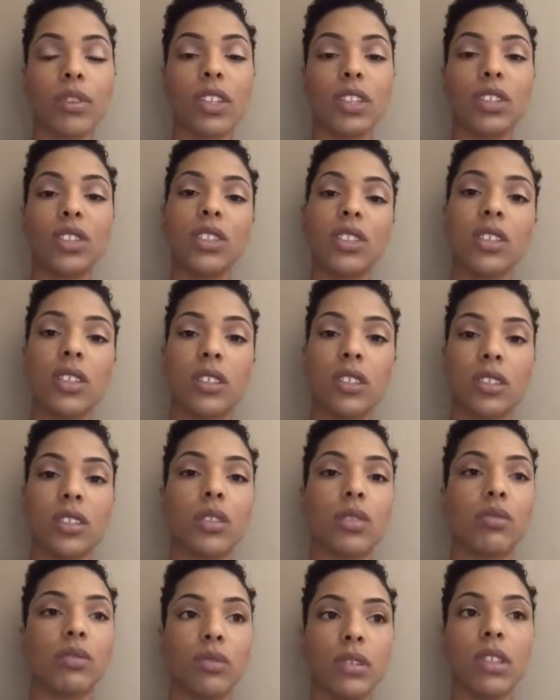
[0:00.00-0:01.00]
the just
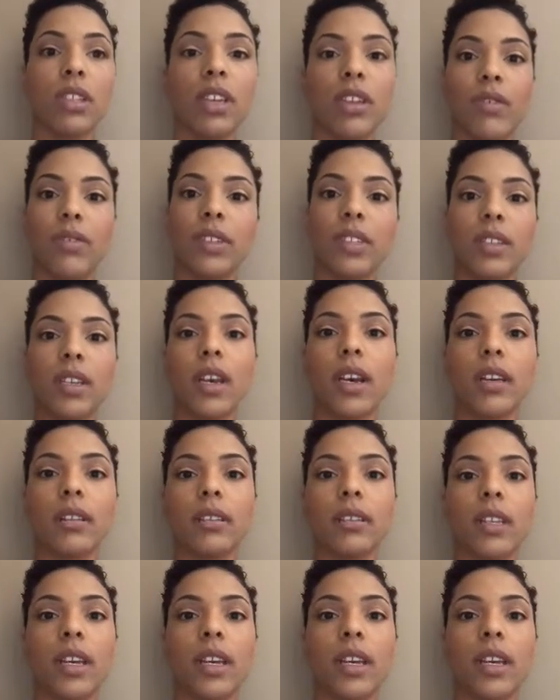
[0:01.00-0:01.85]
is really emphasized,